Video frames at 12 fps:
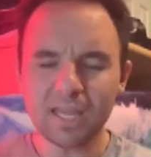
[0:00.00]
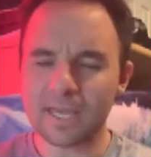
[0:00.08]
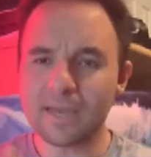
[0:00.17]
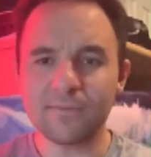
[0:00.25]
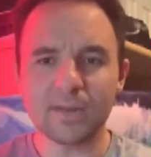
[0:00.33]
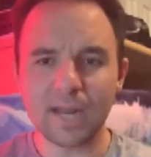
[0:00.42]

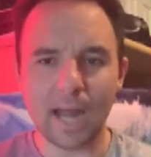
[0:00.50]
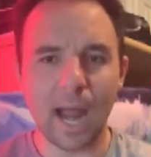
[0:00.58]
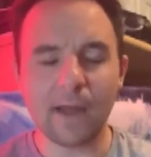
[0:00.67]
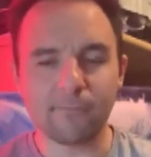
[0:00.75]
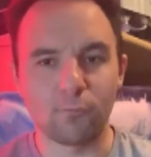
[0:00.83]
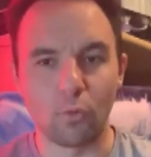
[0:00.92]
even in
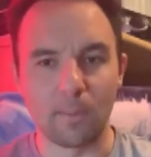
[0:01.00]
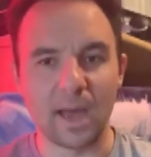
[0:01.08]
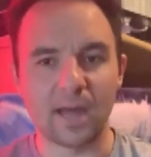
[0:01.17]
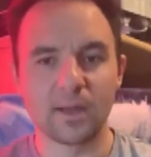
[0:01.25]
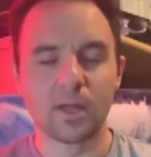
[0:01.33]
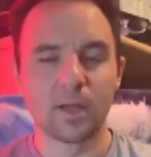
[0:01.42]
hat
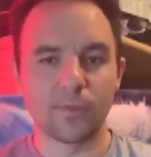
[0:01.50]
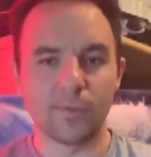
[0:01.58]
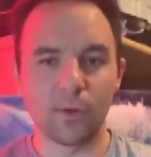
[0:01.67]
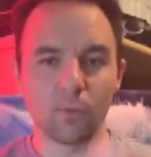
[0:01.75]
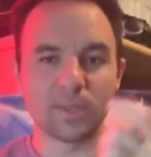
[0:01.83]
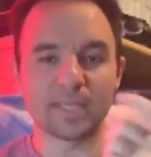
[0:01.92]
format,
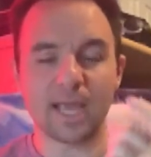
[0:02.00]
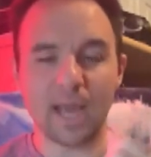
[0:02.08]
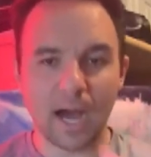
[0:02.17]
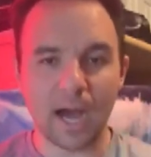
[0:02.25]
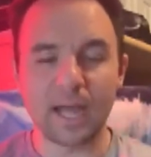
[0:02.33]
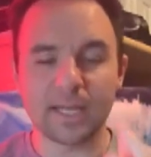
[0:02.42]
there was a
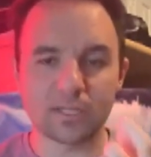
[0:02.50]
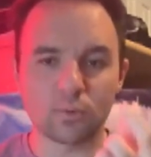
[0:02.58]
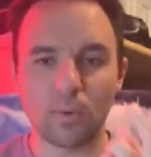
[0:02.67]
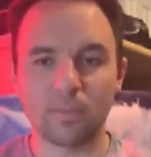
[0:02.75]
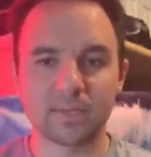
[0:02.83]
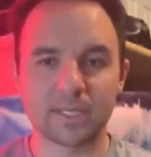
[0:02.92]
highest
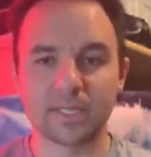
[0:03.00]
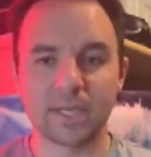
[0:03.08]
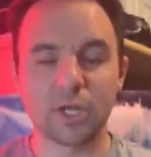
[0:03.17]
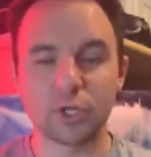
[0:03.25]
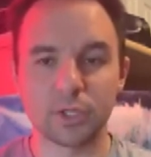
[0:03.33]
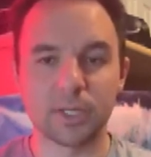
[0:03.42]

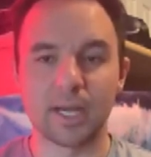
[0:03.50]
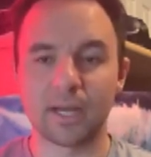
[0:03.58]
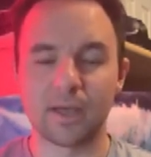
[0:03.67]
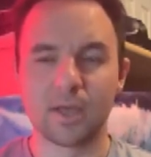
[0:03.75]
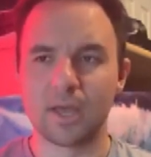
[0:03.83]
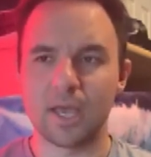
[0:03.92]
representation
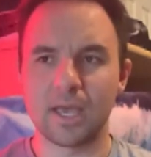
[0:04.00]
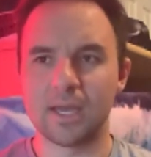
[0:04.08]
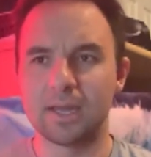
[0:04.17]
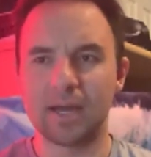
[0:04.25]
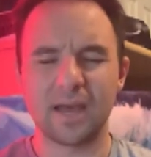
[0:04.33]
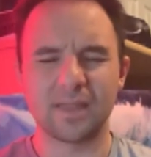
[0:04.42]
deck
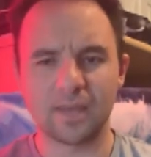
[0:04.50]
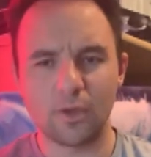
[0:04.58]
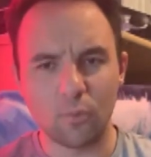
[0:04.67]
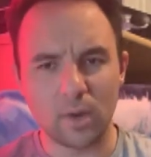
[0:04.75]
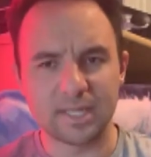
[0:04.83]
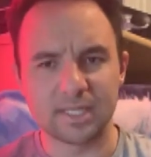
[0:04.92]
in, I think
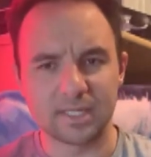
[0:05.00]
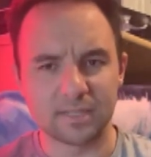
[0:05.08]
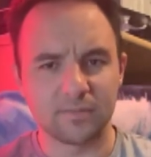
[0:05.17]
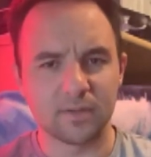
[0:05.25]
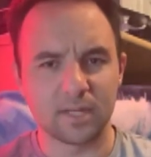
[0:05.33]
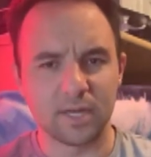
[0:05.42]
at
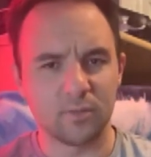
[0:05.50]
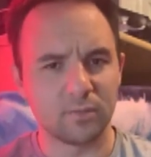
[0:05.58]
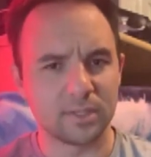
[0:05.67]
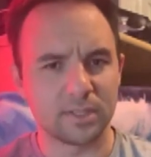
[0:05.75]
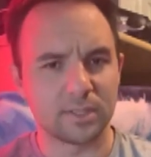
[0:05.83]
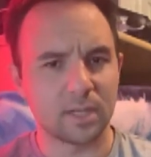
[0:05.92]
YCS Philly, it
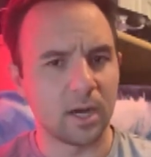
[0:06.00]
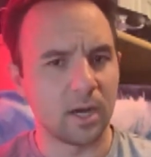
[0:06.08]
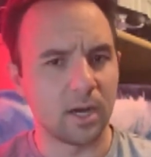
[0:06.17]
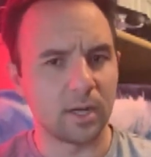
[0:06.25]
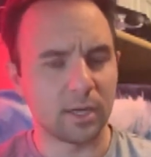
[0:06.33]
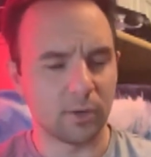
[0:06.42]
was
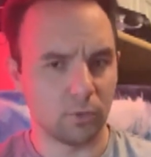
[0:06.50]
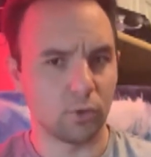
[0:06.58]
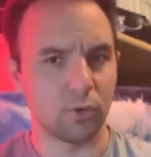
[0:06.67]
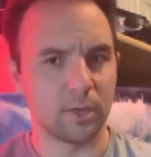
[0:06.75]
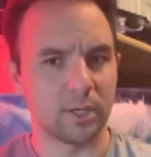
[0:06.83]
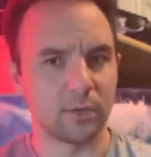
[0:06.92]
uh,
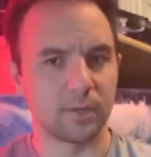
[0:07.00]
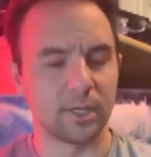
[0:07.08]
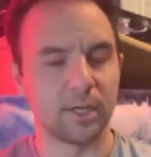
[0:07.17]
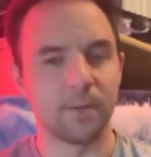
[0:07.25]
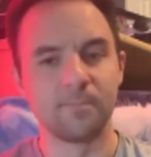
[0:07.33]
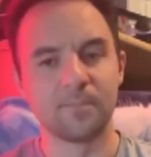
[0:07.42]
Karakuri
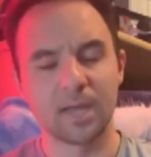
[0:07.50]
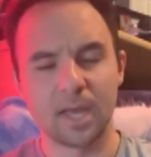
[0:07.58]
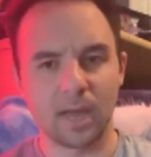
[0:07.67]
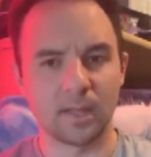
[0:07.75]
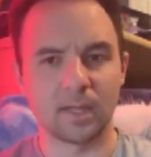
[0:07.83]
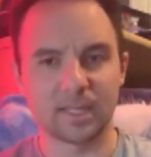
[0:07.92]
Geargia,
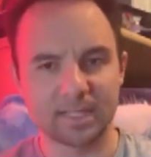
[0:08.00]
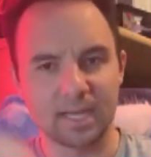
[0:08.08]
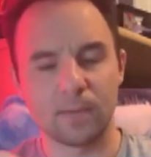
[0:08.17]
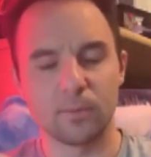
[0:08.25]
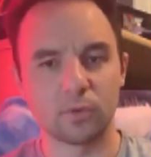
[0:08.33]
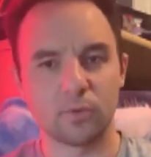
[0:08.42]
and then the
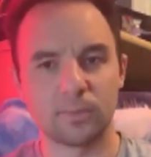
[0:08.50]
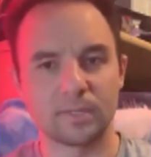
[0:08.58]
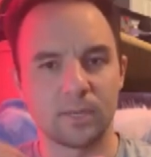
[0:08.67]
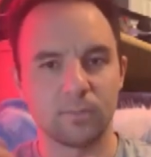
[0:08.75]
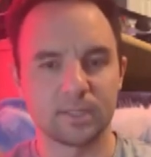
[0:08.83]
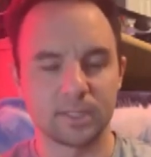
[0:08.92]
second most
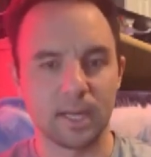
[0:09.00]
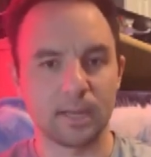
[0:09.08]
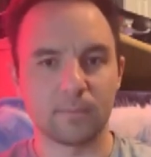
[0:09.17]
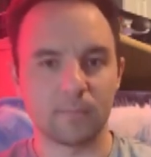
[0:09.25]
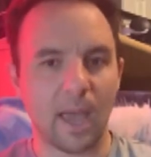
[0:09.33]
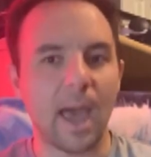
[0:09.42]
represented was
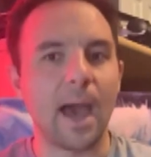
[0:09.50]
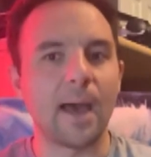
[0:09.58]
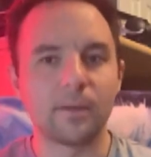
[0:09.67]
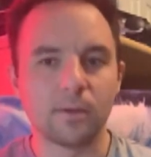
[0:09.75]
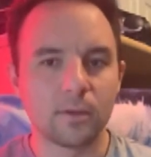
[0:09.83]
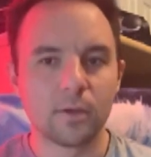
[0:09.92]
like hat.